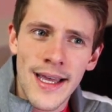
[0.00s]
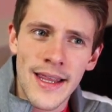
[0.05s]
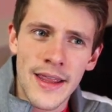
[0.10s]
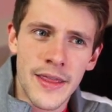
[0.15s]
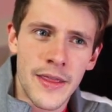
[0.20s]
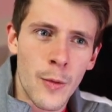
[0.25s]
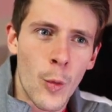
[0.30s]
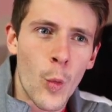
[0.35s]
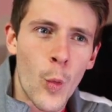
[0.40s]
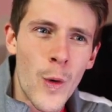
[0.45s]

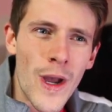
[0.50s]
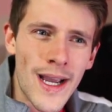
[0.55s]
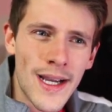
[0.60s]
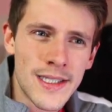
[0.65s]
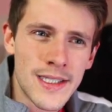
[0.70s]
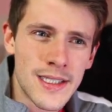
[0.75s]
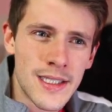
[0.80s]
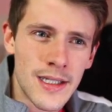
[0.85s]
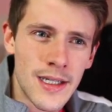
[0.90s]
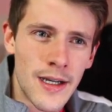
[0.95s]
The
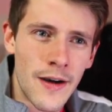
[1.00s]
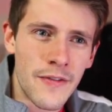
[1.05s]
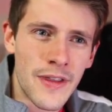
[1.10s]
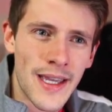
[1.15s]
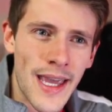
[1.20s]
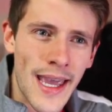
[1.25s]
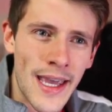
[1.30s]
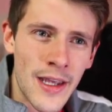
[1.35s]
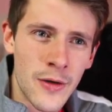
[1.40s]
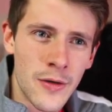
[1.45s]
wicks of the
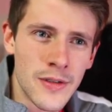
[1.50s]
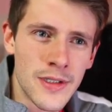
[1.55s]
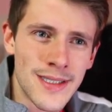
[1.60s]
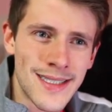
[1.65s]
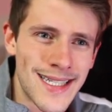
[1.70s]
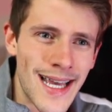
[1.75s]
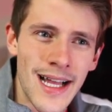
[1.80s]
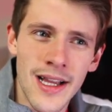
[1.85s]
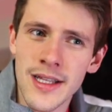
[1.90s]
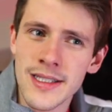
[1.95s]
candles
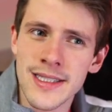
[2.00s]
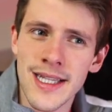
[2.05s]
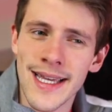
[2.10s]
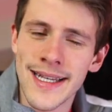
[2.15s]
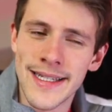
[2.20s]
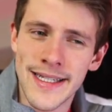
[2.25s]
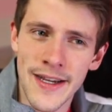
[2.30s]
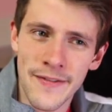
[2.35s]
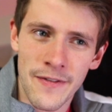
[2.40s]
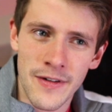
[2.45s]
tell us a
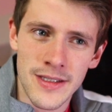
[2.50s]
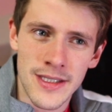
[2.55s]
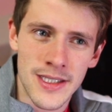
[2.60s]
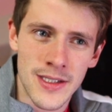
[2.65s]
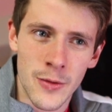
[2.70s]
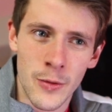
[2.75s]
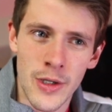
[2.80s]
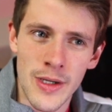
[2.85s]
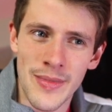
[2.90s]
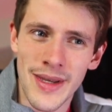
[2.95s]
different
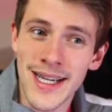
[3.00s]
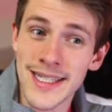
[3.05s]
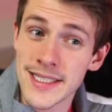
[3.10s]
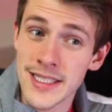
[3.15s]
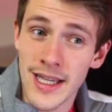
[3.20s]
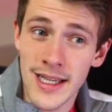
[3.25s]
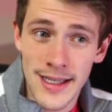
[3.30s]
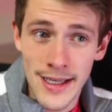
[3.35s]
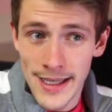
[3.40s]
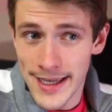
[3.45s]
story because
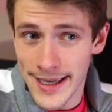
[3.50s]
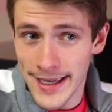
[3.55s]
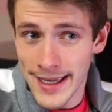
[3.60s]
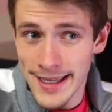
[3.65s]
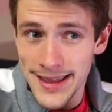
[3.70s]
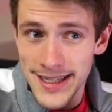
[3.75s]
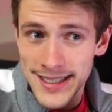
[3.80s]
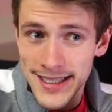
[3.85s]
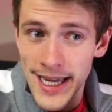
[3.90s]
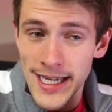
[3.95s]

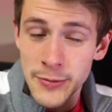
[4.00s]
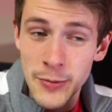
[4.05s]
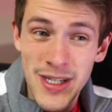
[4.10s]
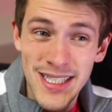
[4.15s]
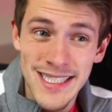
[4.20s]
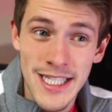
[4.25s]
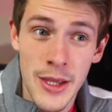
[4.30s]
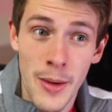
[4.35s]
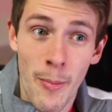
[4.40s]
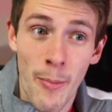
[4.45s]
in this case, we
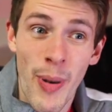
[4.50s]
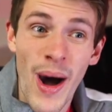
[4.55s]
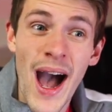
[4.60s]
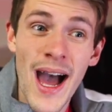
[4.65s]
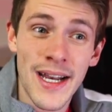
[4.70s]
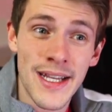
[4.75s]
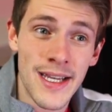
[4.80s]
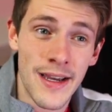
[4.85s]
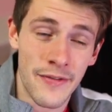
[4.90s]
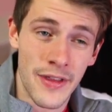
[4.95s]
can see the
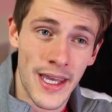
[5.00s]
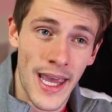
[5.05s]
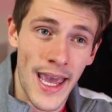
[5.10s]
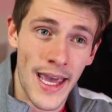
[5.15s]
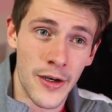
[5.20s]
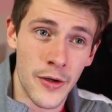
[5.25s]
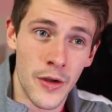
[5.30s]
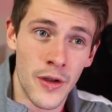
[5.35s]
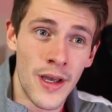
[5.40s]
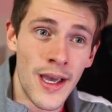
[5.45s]
body of the
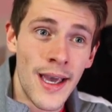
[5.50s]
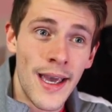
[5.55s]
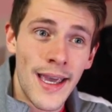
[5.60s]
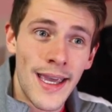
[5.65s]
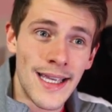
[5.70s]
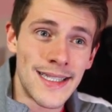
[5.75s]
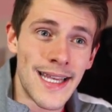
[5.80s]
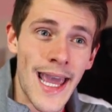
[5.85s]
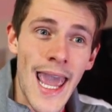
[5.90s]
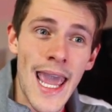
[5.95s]
candle
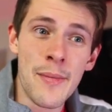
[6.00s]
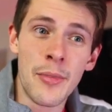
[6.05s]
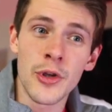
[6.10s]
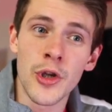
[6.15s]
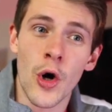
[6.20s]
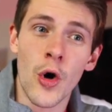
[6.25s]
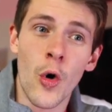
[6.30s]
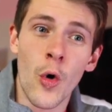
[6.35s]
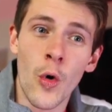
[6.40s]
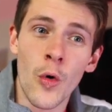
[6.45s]
is able
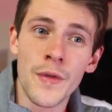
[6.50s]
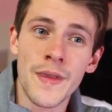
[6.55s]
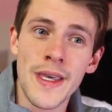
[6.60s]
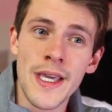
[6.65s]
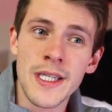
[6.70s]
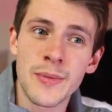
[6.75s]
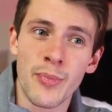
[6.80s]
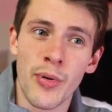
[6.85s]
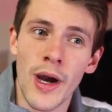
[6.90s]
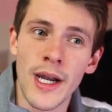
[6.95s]
to hold
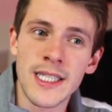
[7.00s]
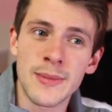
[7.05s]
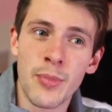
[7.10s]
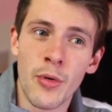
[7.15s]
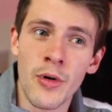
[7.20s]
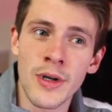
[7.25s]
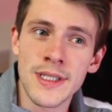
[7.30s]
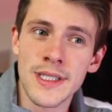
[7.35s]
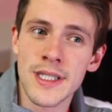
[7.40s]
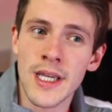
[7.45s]
these price
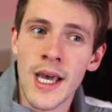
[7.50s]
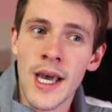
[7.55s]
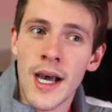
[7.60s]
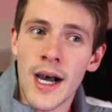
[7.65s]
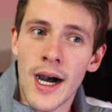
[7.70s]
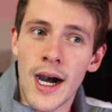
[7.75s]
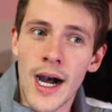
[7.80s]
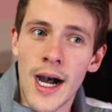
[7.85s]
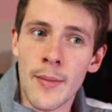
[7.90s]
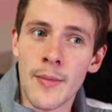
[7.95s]
points
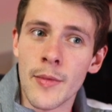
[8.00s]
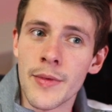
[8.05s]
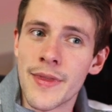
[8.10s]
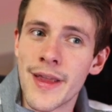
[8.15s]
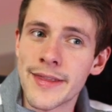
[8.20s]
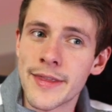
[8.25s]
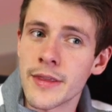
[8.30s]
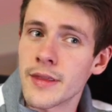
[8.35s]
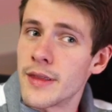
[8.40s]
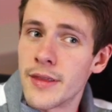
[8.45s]
um,
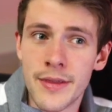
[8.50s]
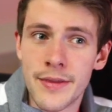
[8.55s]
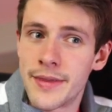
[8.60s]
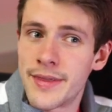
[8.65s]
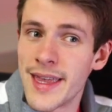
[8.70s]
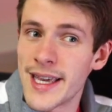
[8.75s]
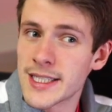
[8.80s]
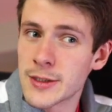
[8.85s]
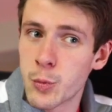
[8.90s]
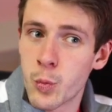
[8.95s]
that
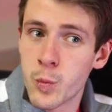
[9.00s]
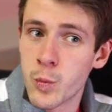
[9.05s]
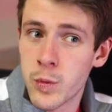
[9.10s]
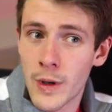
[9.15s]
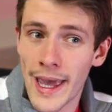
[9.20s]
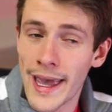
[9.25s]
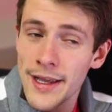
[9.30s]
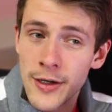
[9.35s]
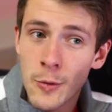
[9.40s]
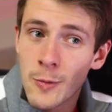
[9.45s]
this
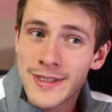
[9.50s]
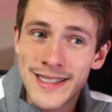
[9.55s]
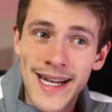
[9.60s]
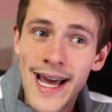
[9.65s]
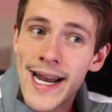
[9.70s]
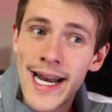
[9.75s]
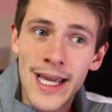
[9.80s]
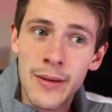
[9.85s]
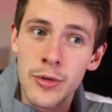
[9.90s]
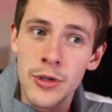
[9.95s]
candle was
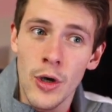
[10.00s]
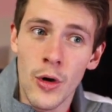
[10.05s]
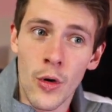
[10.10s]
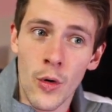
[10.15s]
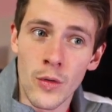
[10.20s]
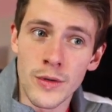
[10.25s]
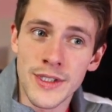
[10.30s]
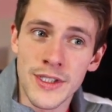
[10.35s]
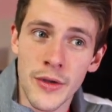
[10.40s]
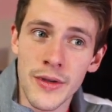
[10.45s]
not able to
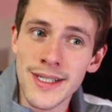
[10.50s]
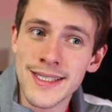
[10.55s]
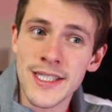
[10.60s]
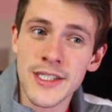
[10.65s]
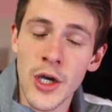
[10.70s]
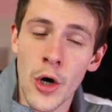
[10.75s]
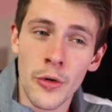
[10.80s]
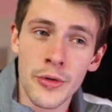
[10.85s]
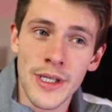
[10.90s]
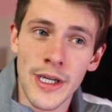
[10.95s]
hold. So this
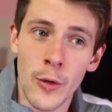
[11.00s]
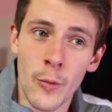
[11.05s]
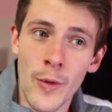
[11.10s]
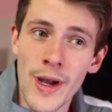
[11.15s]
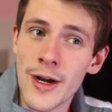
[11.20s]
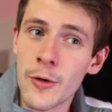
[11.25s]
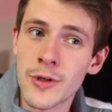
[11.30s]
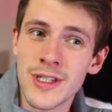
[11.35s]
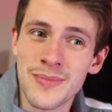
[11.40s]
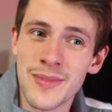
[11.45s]
is only a
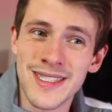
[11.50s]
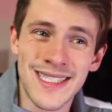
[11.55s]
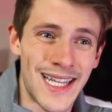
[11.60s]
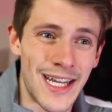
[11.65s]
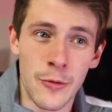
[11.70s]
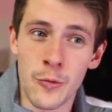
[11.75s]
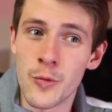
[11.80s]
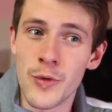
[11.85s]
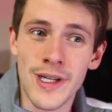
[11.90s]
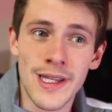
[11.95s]
wick, which means that
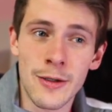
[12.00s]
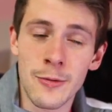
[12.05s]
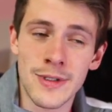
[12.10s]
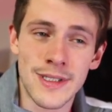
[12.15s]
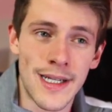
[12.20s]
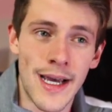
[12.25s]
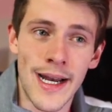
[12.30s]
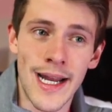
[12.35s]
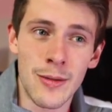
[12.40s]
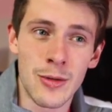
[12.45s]
it really was
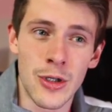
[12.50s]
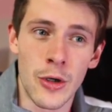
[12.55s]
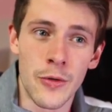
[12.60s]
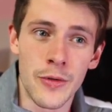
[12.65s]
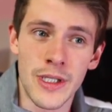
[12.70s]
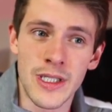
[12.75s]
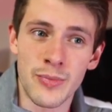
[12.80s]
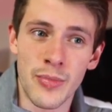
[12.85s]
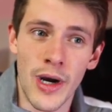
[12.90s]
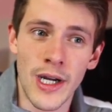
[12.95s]
not able to
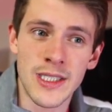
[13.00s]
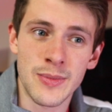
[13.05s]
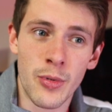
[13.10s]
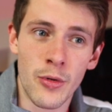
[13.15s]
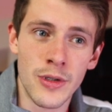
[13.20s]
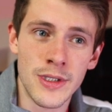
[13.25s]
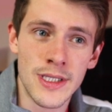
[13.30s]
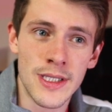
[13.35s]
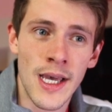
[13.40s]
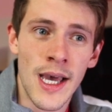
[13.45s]
hold these price
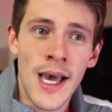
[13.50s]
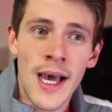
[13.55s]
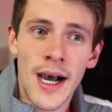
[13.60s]
points.